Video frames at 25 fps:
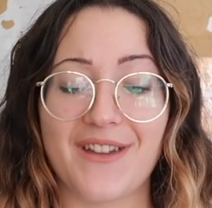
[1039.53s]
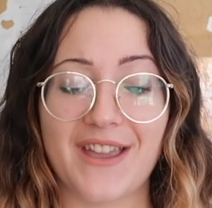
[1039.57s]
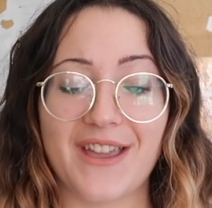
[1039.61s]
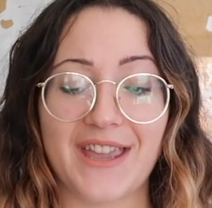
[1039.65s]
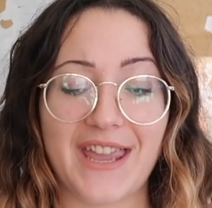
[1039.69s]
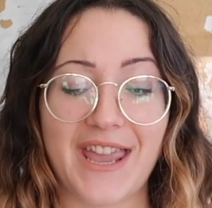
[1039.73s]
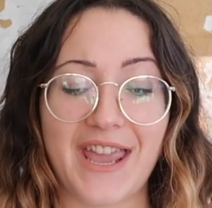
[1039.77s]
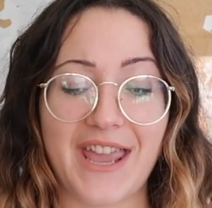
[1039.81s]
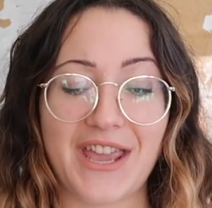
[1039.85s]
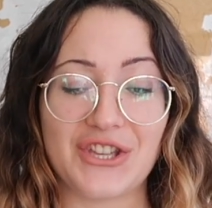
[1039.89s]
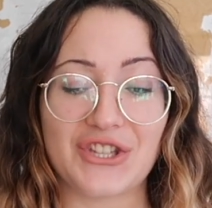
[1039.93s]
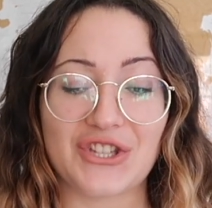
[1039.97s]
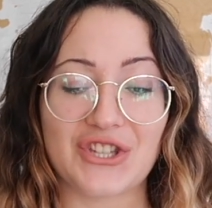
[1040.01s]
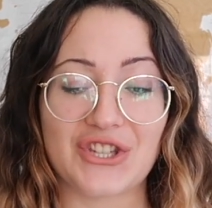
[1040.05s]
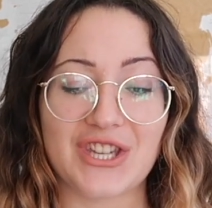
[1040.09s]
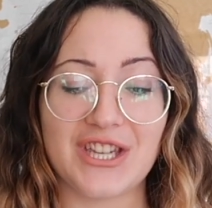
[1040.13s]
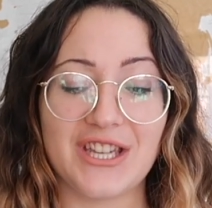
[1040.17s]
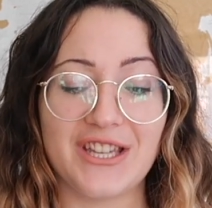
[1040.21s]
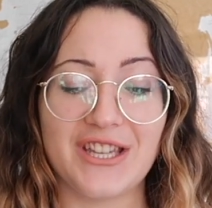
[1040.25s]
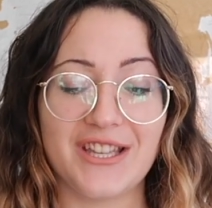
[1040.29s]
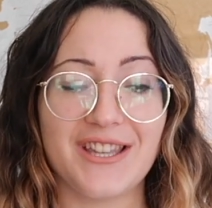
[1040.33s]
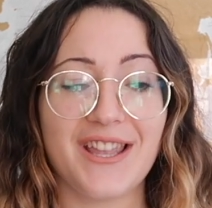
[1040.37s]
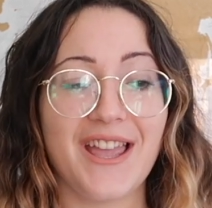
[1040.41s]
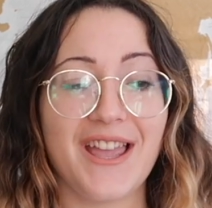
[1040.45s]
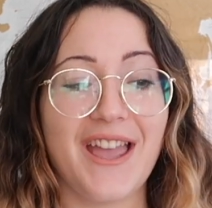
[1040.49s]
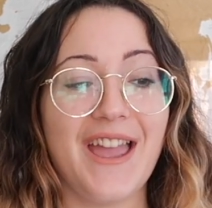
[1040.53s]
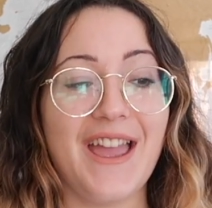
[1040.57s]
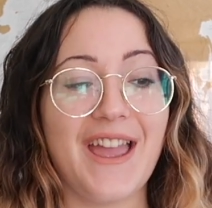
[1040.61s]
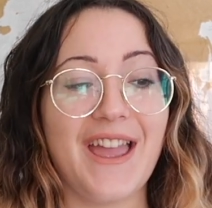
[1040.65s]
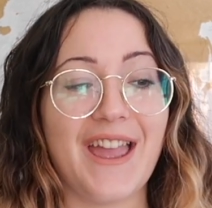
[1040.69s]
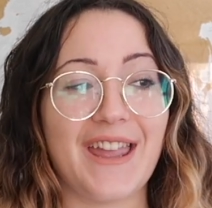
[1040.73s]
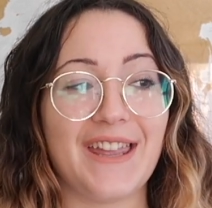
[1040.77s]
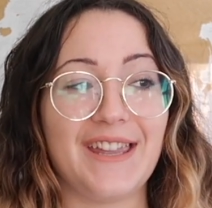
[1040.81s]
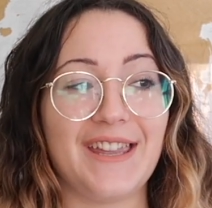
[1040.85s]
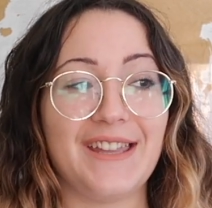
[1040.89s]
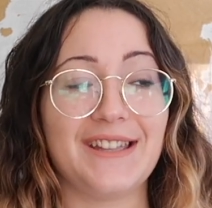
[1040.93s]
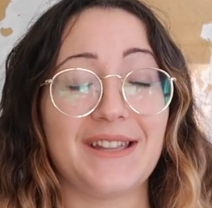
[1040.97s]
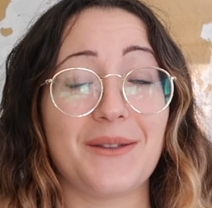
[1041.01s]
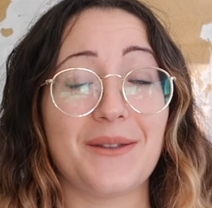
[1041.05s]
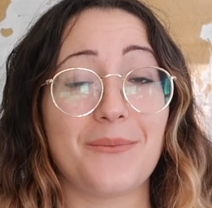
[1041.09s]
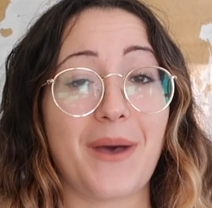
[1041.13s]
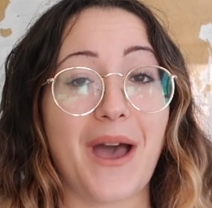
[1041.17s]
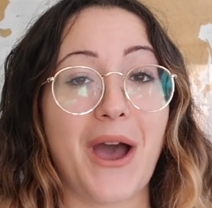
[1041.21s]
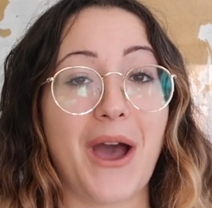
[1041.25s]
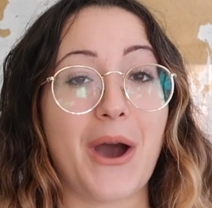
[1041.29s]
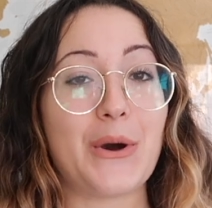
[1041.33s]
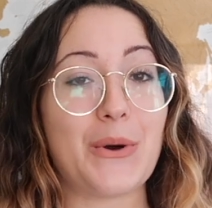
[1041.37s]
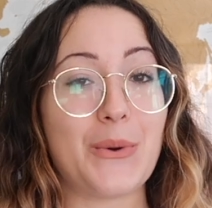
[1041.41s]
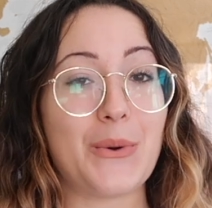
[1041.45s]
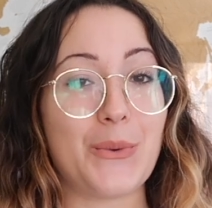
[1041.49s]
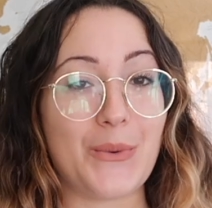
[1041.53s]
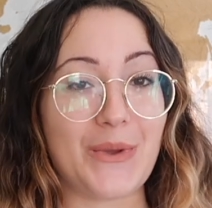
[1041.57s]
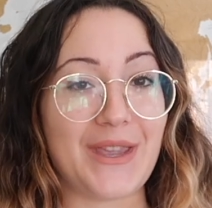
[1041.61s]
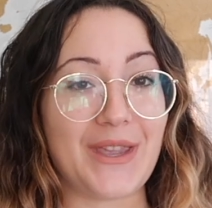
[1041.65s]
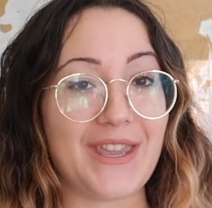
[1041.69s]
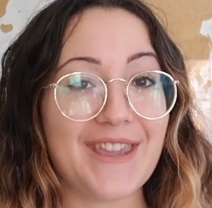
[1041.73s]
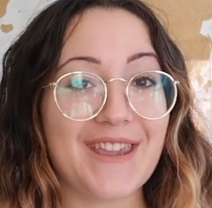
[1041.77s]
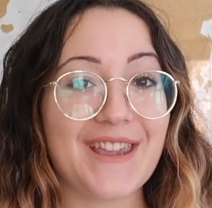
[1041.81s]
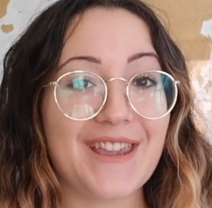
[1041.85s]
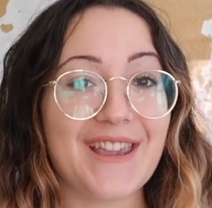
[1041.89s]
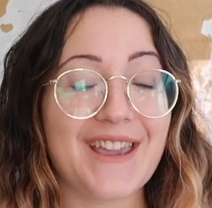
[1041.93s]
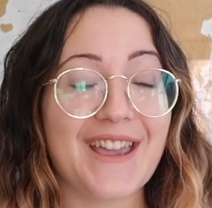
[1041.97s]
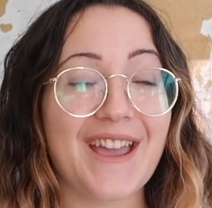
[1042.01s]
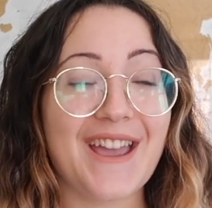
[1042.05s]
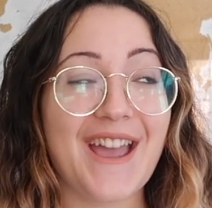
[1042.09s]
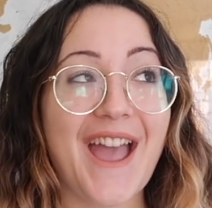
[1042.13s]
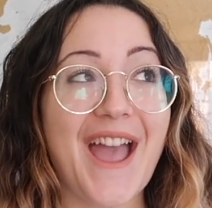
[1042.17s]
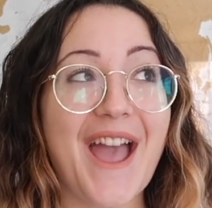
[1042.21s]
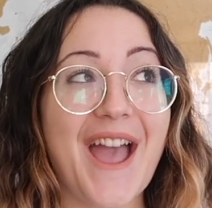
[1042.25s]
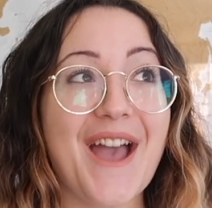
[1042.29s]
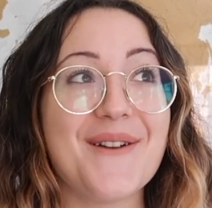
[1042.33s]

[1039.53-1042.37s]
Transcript: vacation in about a week.